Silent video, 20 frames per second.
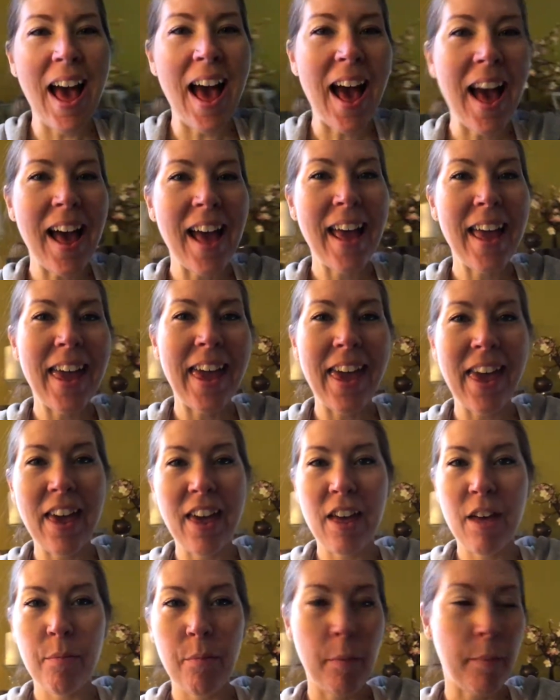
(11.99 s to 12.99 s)
I
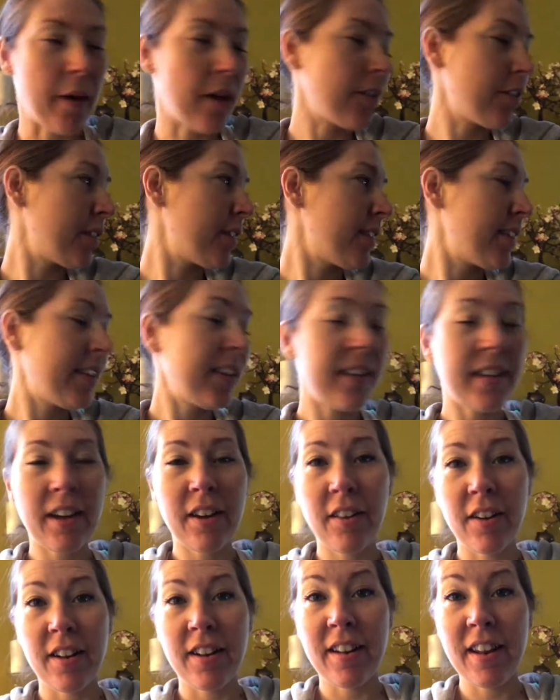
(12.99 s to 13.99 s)
am about to sit
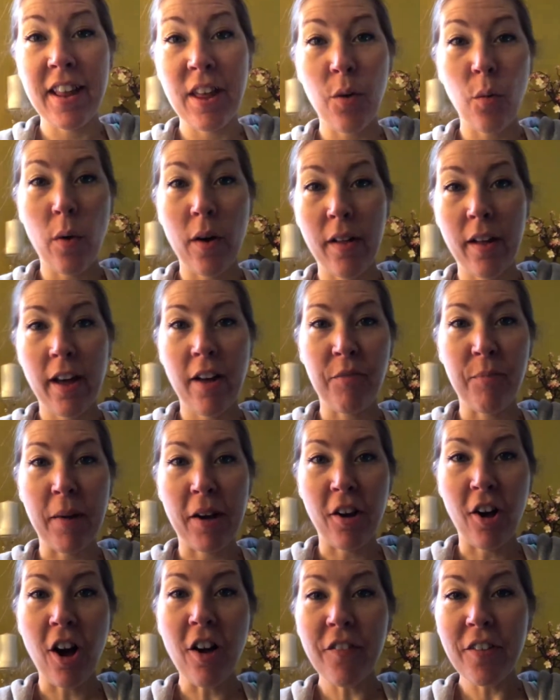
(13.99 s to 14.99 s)
down and knit while I have my
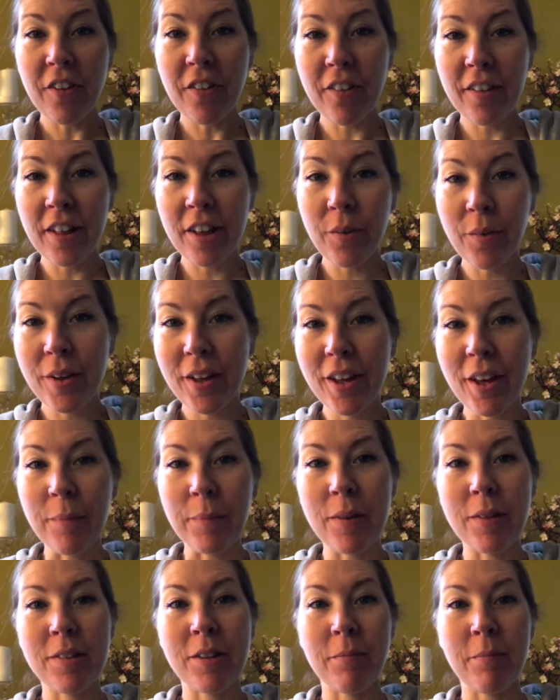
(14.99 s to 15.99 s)
coffee really quick.
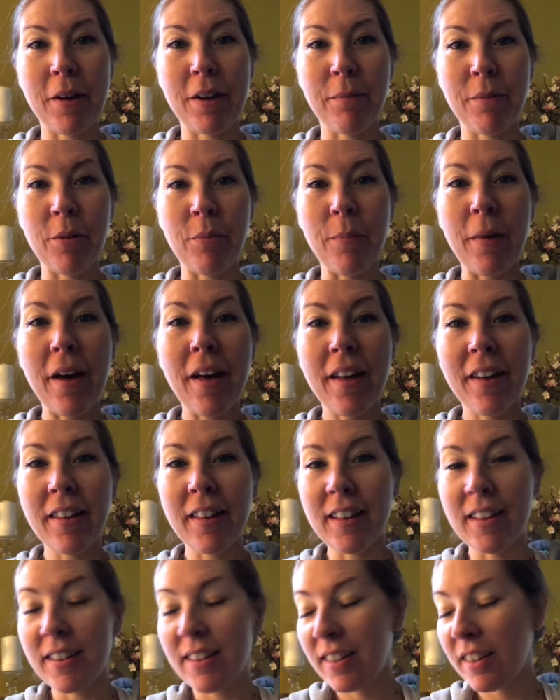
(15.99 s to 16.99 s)
I'm using my new mug.
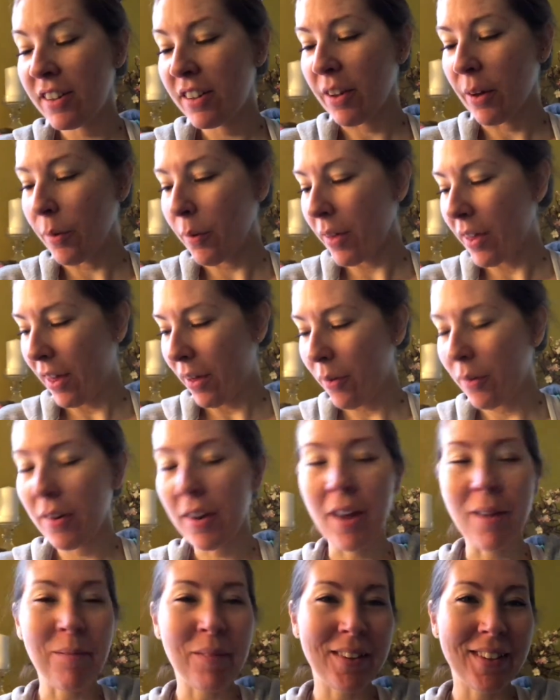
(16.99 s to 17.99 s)
It's so cute.
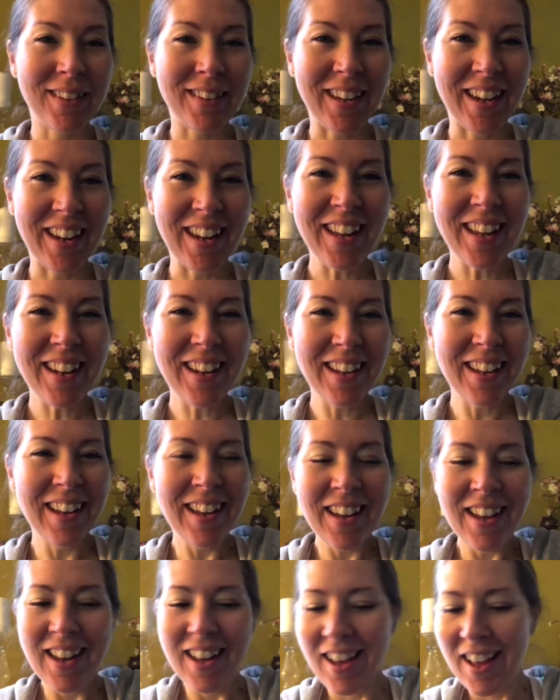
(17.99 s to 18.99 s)
I'm excited.
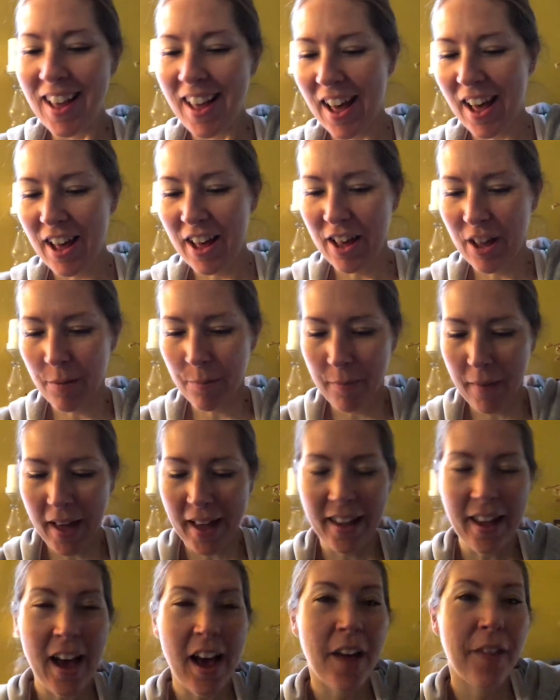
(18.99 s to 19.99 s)
Um,
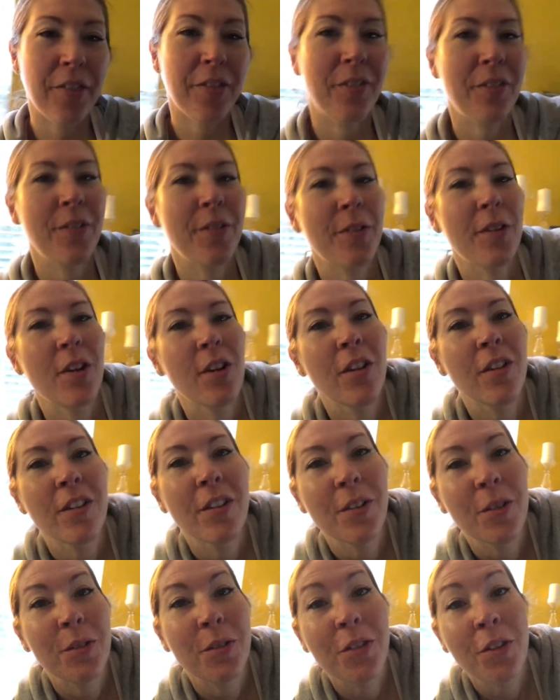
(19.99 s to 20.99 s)
I got through
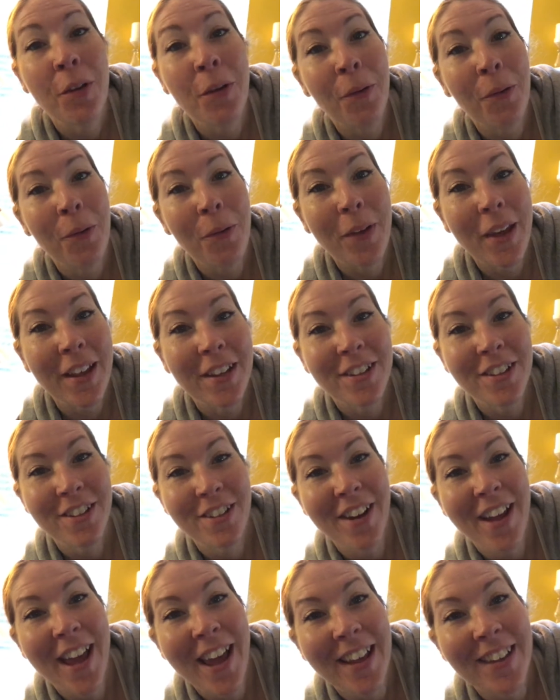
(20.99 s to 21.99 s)
clue two
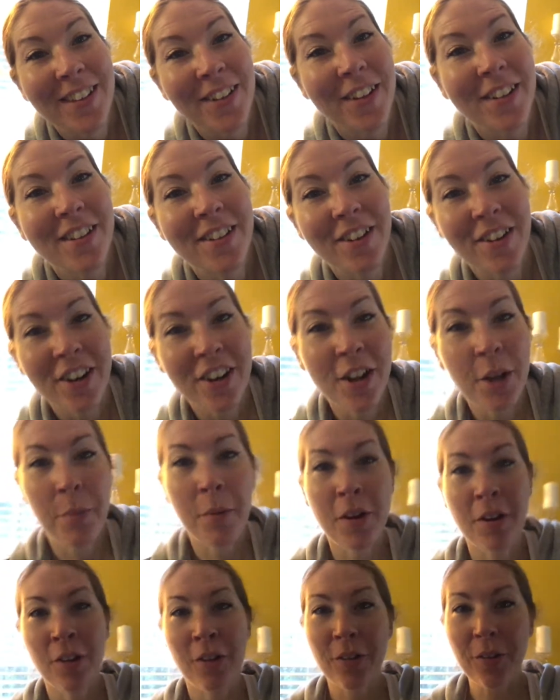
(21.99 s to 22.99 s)
yesterday, so I started up
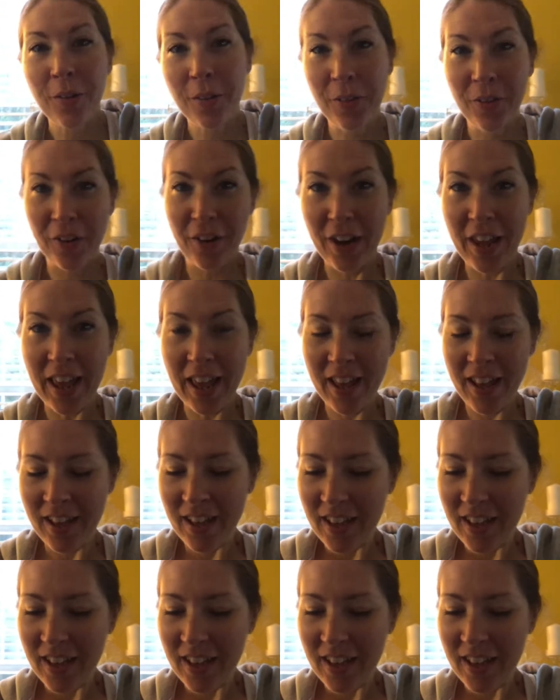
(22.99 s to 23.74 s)
on clue three.